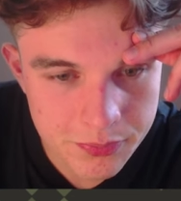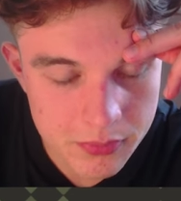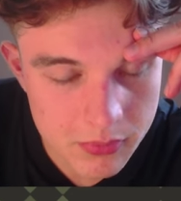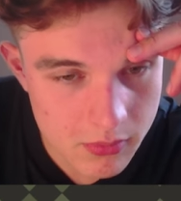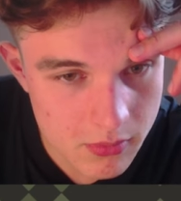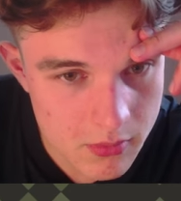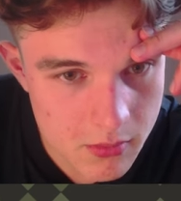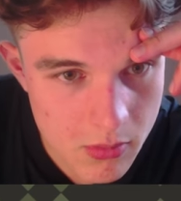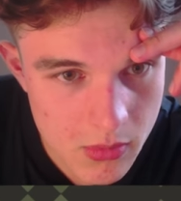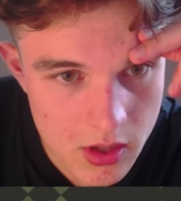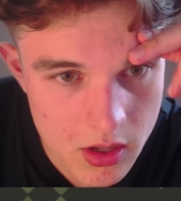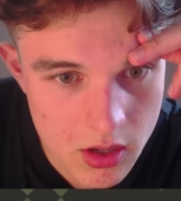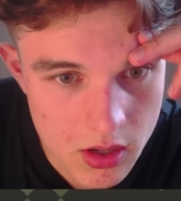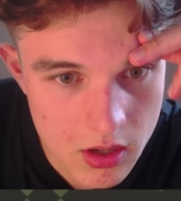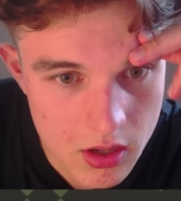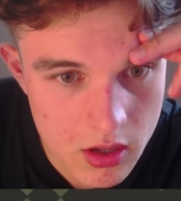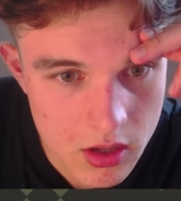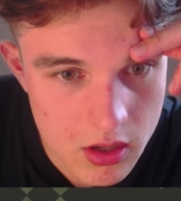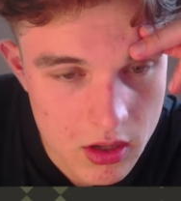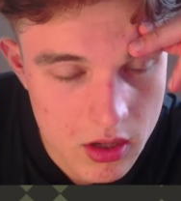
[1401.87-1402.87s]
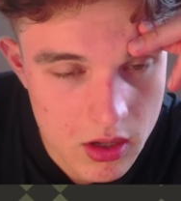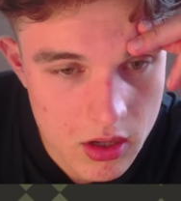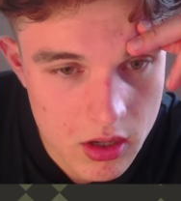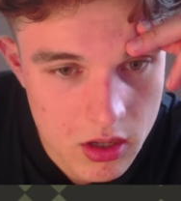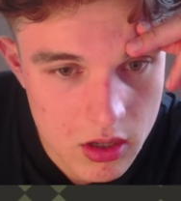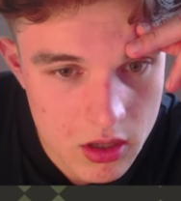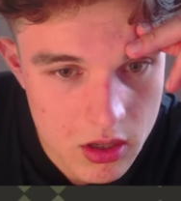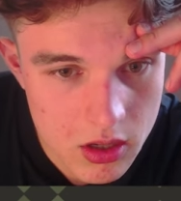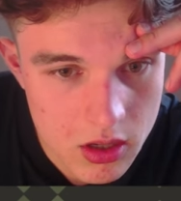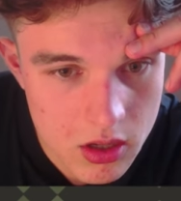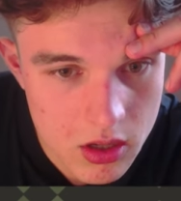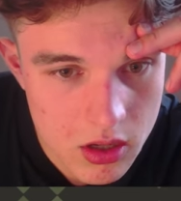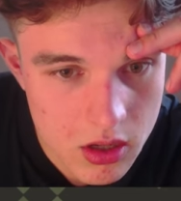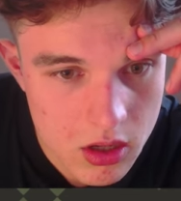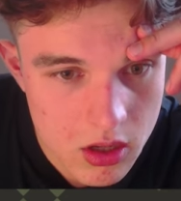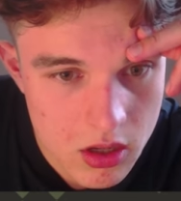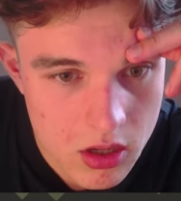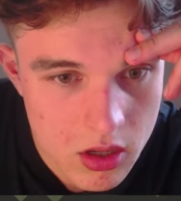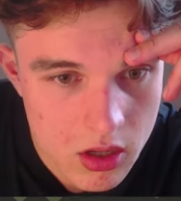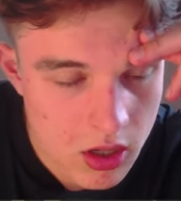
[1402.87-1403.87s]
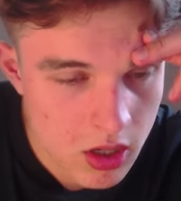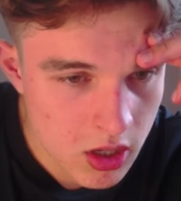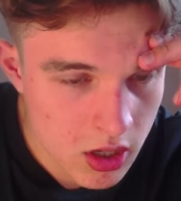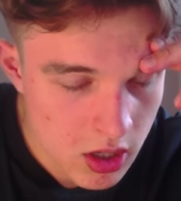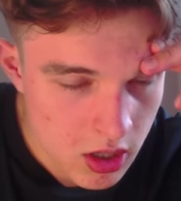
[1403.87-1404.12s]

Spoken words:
(no one is talking)